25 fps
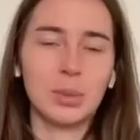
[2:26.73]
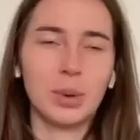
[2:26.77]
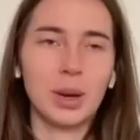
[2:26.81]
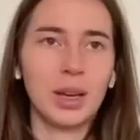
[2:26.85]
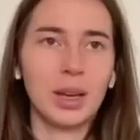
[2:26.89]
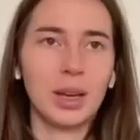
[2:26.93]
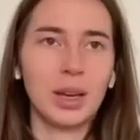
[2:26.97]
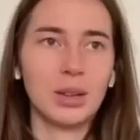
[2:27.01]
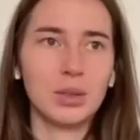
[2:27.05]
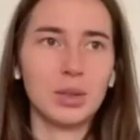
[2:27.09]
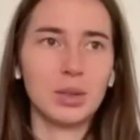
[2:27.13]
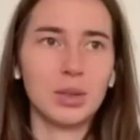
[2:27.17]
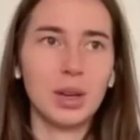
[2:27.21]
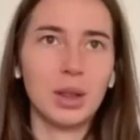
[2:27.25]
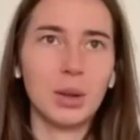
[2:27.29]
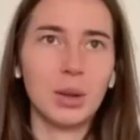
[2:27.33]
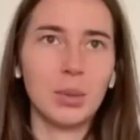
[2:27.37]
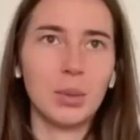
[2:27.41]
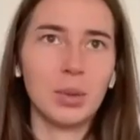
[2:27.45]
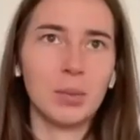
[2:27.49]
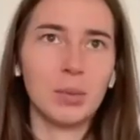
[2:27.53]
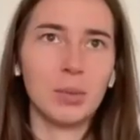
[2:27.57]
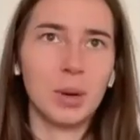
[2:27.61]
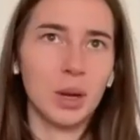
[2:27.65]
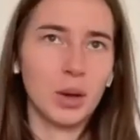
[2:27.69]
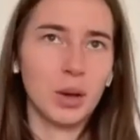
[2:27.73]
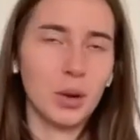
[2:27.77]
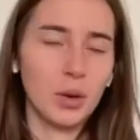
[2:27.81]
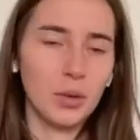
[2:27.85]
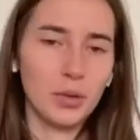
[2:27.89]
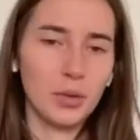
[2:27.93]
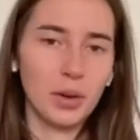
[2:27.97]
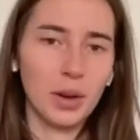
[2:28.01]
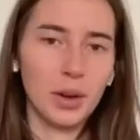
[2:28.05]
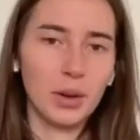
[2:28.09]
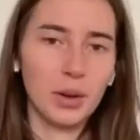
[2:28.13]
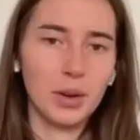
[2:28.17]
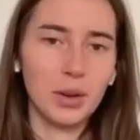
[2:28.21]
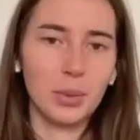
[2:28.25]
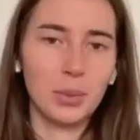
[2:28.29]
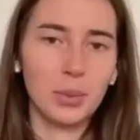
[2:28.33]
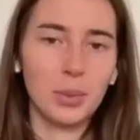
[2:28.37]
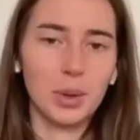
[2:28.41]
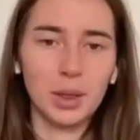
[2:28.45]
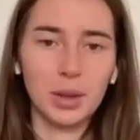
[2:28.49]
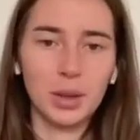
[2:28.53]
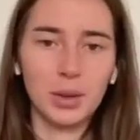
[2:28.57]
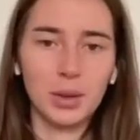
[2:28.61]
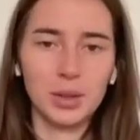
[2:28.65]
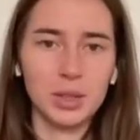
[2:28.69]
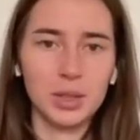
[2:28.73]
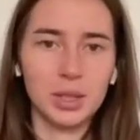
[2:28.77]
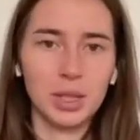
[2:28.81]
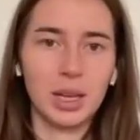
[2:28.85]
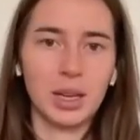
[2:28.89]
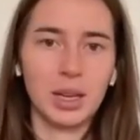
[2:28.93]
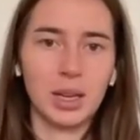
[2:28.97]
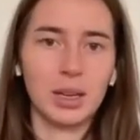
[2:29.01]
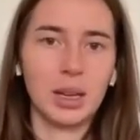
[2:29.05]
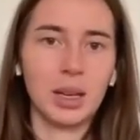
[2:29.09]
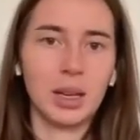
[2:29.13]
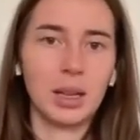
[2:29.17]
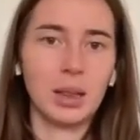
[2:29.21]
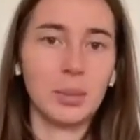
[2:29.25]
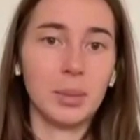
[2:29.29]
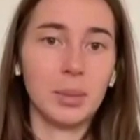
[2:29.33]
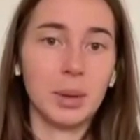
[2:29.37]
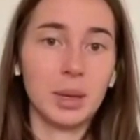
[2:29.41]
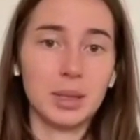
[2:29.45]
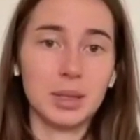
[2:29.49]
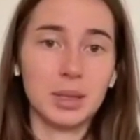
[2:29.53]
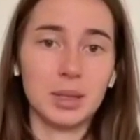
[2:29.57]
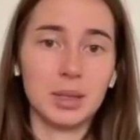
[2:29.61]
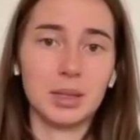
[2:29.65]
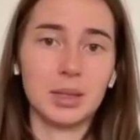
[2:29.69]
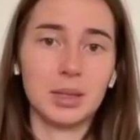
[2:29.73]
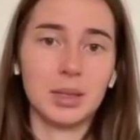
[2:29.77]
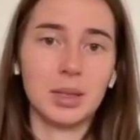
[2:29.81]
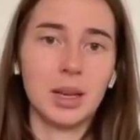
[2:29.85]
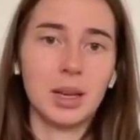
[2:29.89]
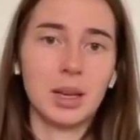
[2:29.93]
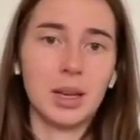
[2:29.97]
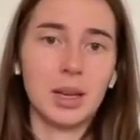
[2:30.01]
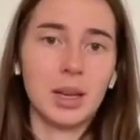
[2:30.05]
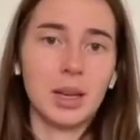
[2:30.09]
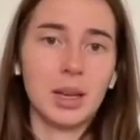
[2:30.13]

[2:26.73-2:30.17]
when I got together with my co-founder, we looked at elements